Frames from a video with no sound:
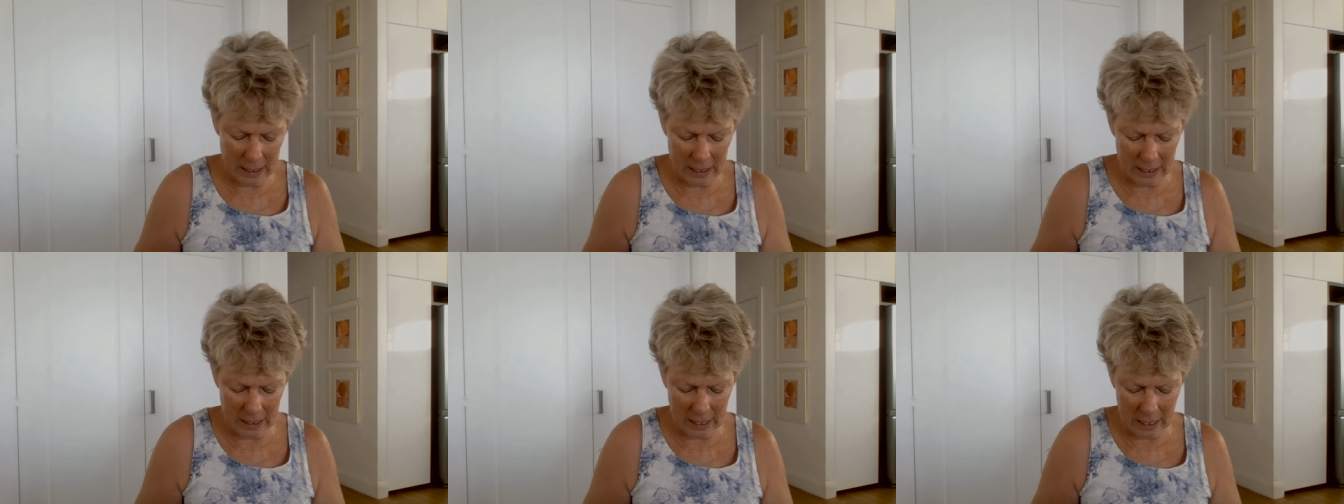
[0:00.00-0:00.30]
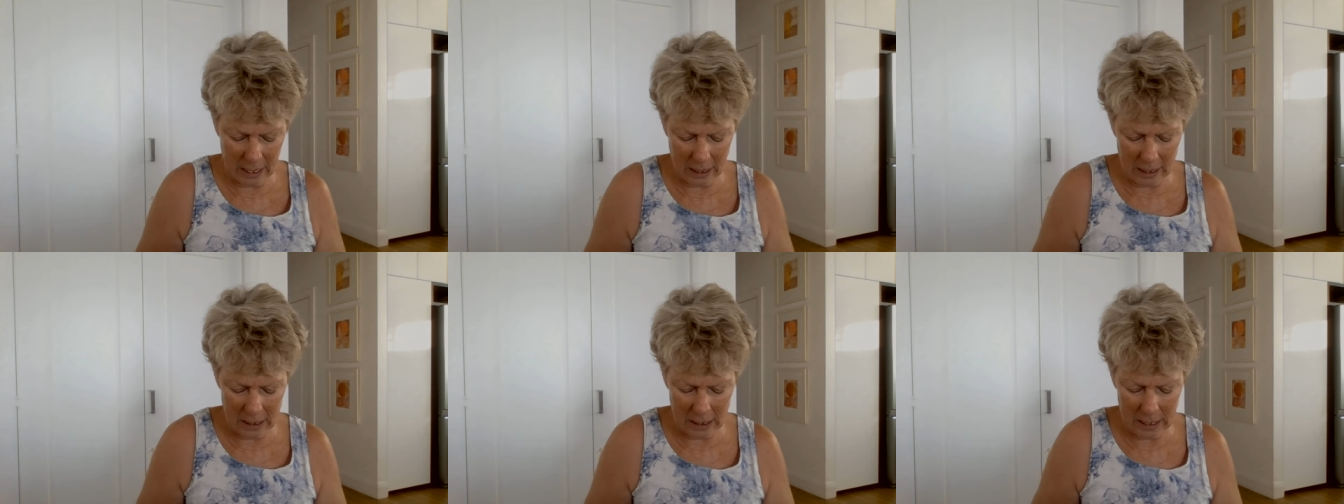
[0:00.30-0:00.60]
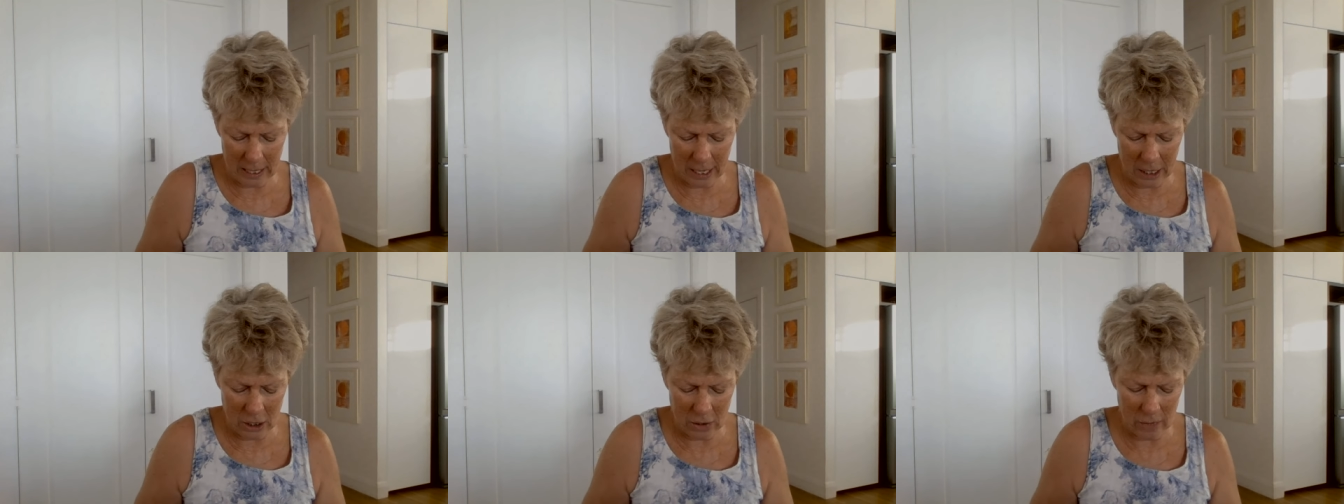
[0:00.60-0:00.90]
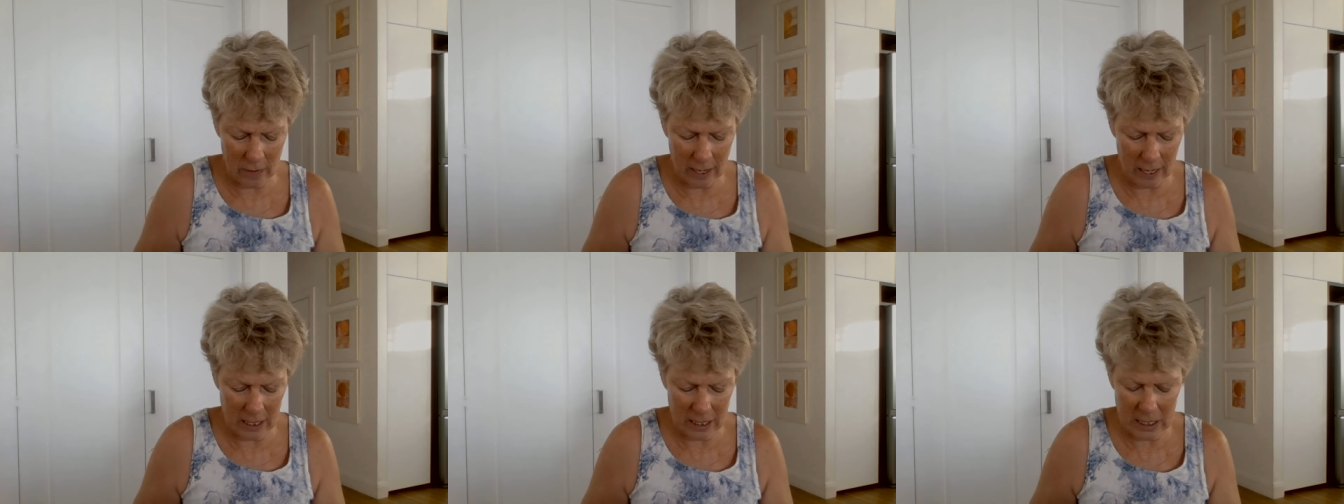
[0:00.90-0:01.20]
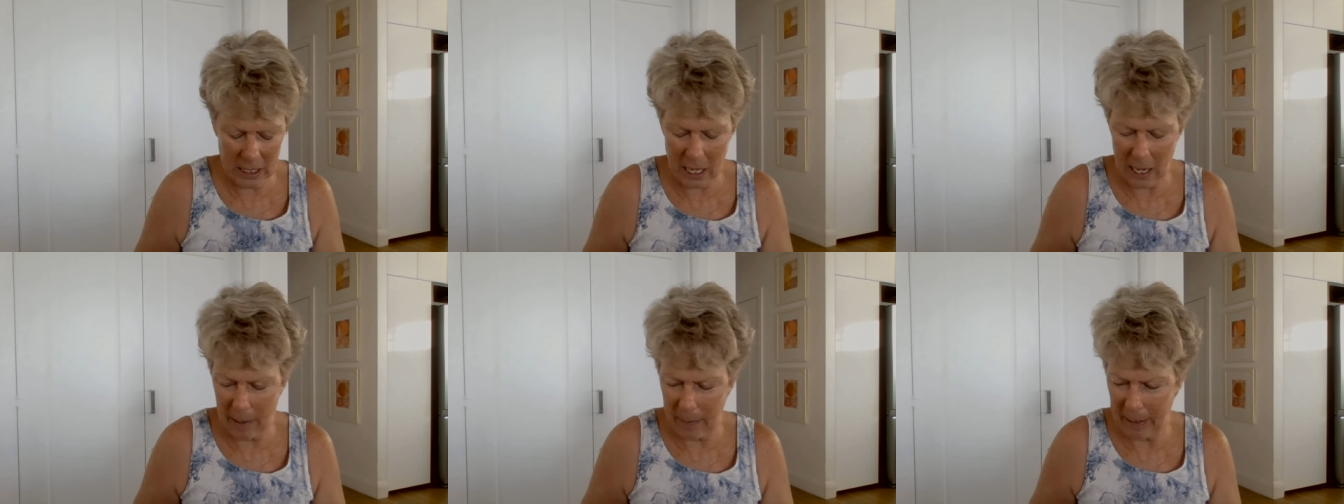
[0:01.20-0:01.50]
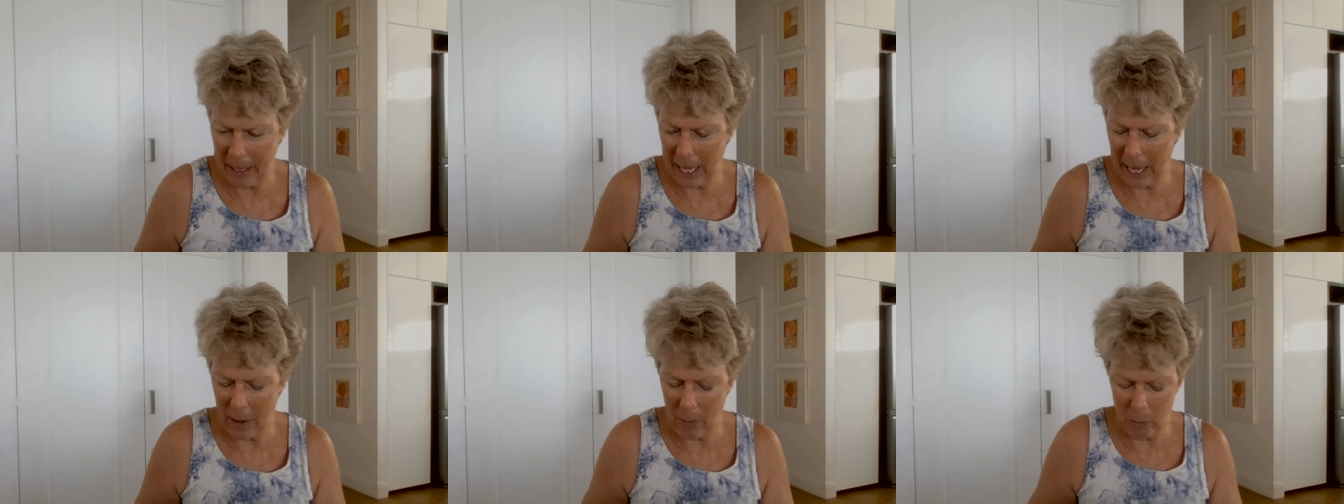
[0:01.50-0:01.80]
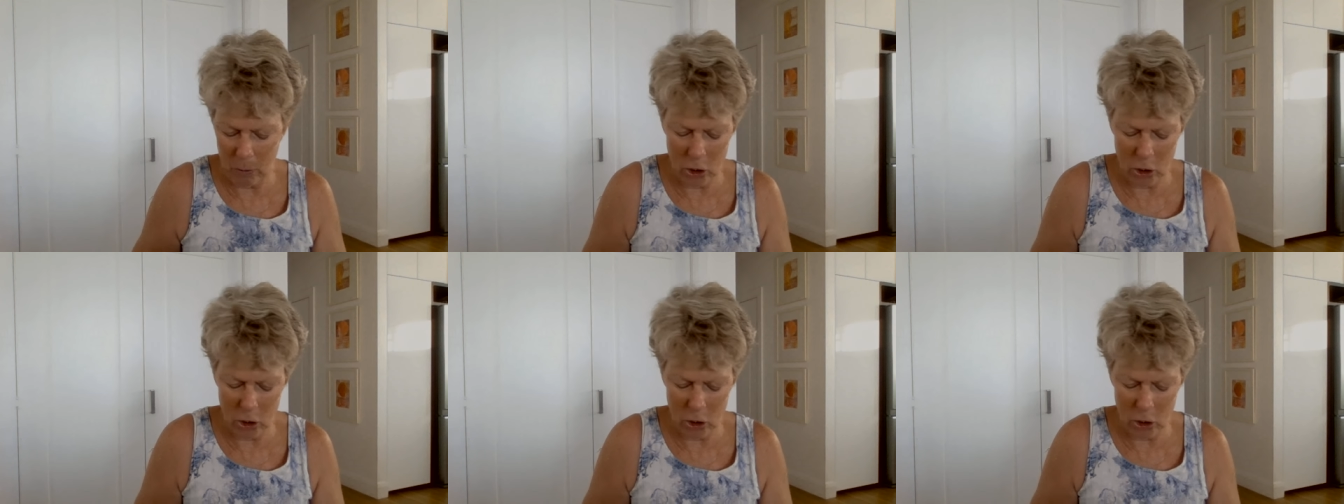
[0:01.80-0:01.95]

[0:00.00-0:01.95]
The second stage of that's coming up,